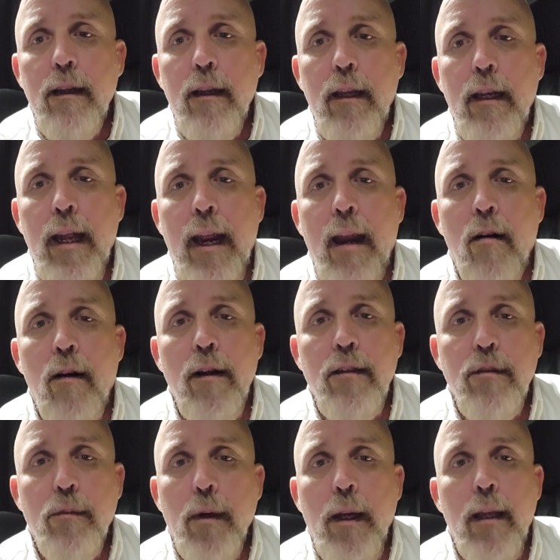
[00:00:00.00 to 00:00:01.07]

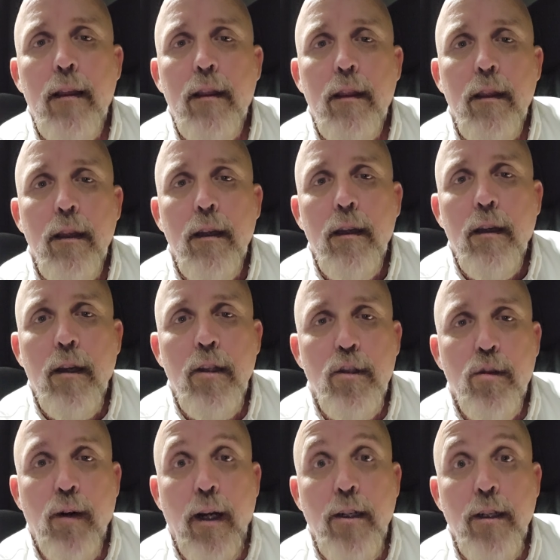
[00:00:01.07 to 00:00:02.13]
inherent with
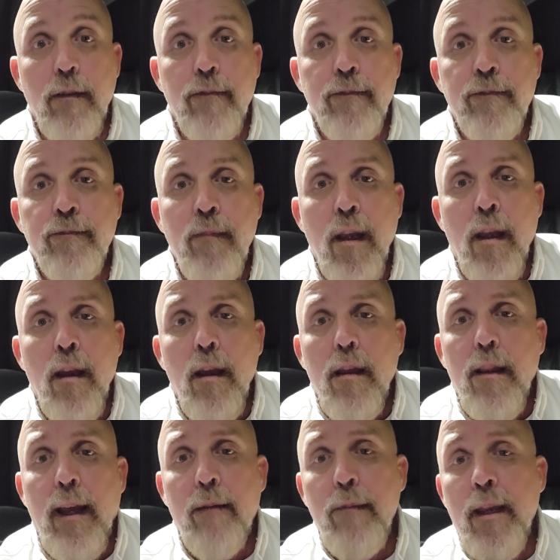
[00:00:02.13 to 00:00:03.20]
construction.
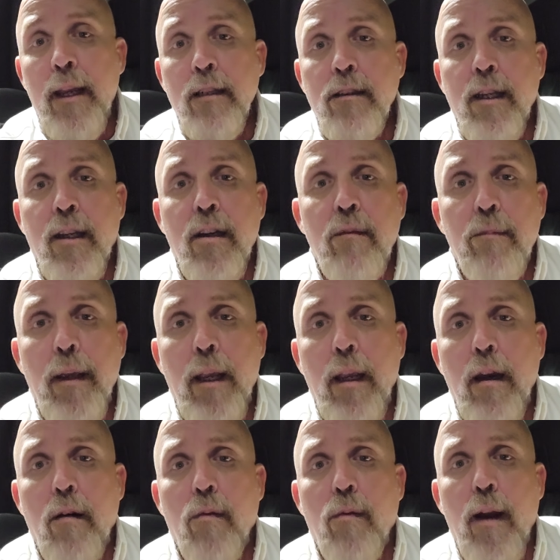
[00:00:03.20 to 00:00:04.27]
That means it could
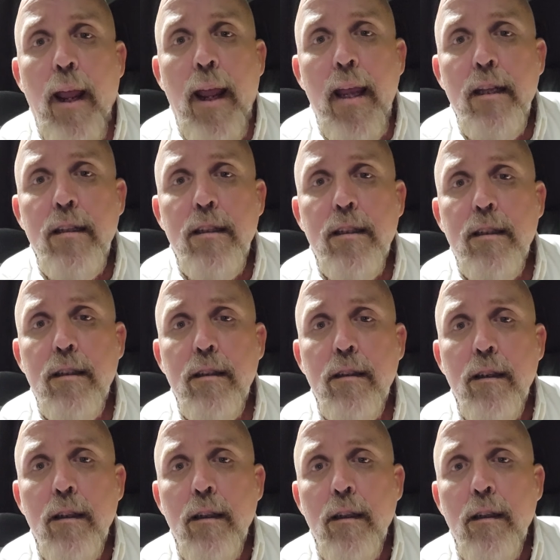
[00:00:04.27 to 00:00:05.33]
be a raised
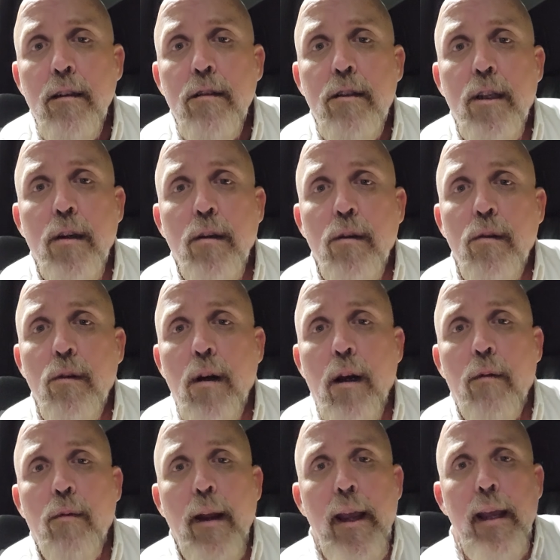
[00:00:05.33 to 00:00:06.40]

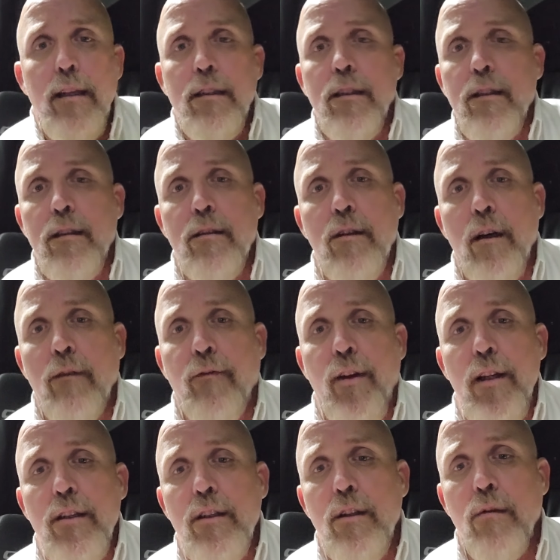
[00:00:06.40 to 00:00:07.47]

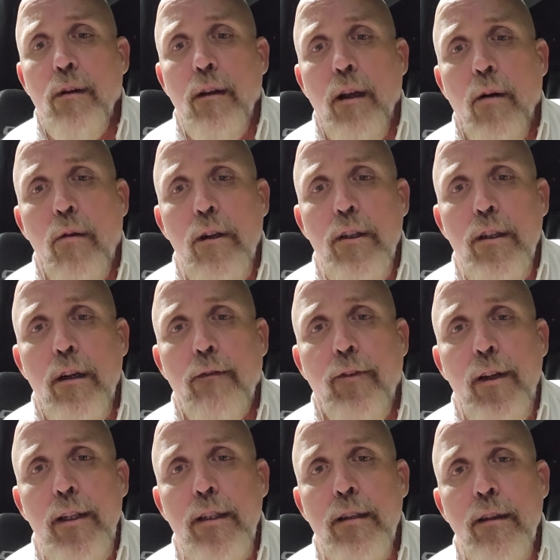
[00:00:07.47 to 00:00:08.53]
surface to a lower
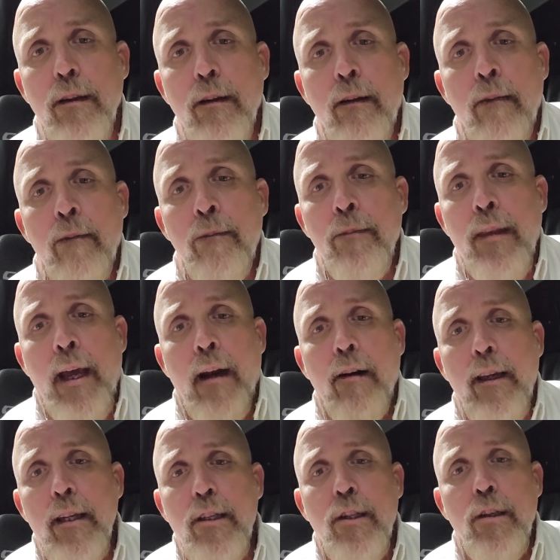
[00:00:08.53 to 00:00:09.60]
surface. That'll
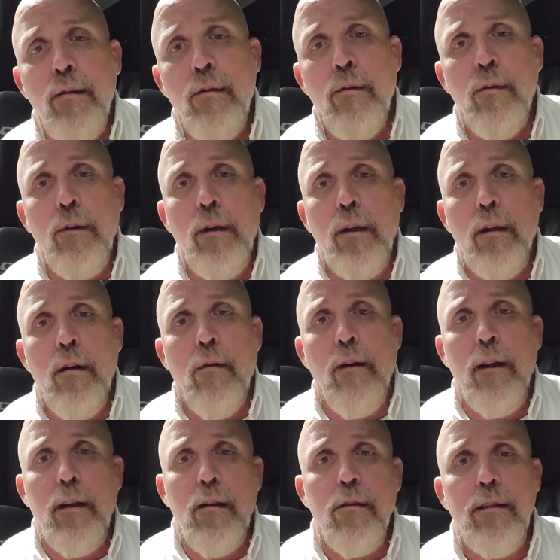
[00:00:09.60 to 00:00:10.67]
get you
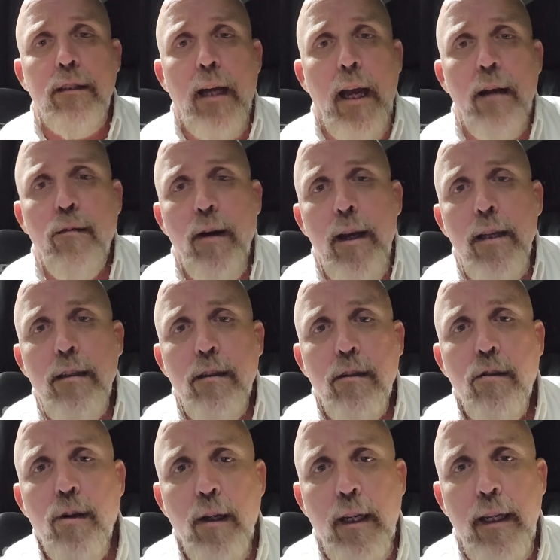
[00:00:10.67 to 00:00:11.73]
going a little sideways, a
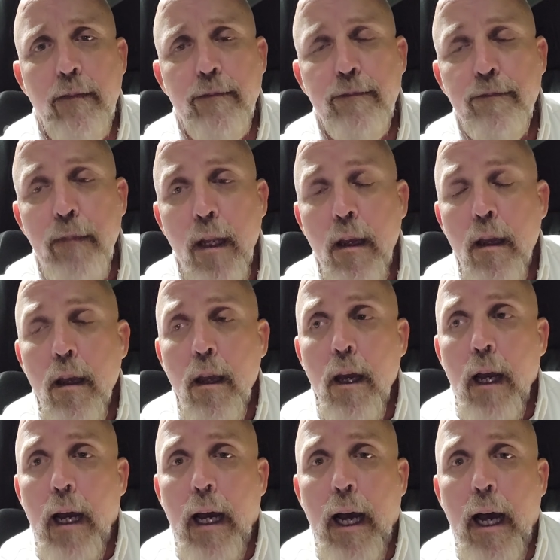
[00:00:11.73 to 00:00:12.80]
little crooked.
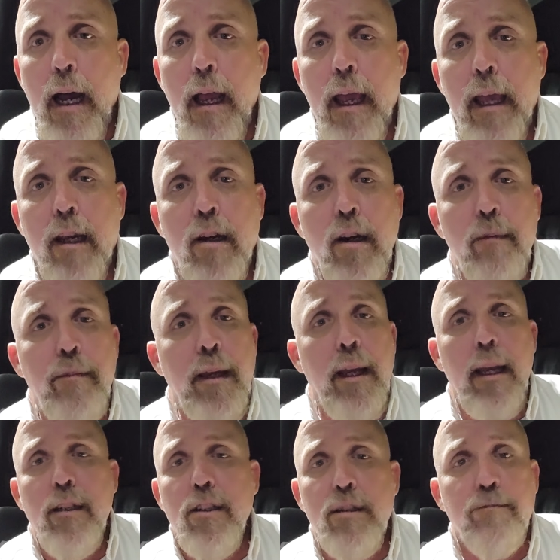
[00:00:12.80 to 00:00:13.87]
It could
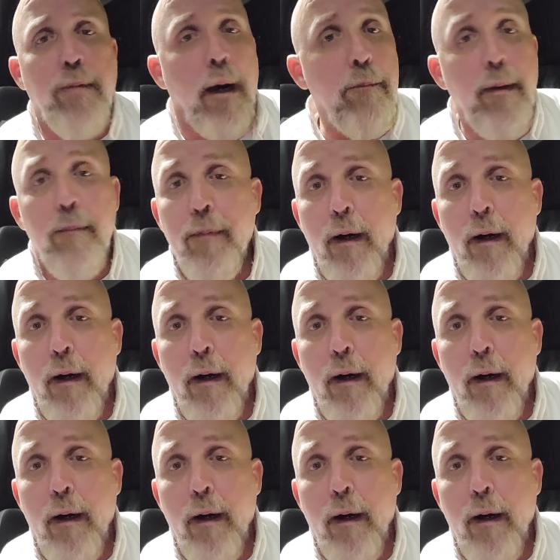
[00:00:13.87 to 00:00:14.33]
be just bumpy